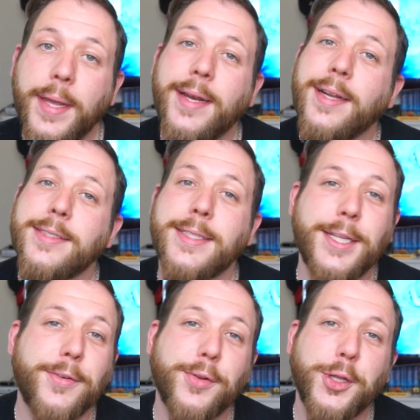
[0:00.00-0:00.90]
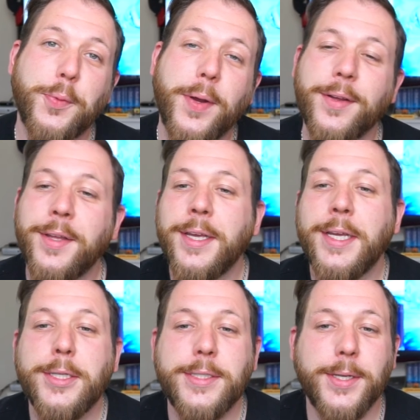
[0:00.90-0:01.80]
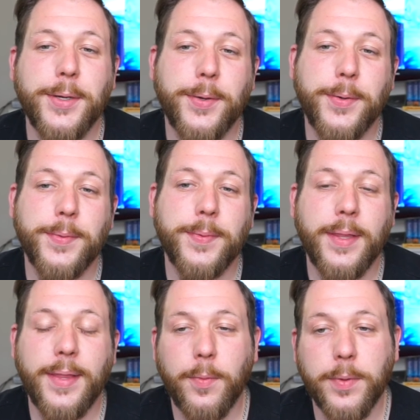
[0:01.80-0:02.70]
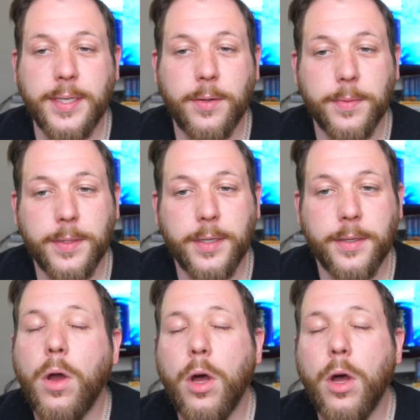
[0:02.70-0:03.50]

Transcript: and I stayed there for a little while. So that worked out really good.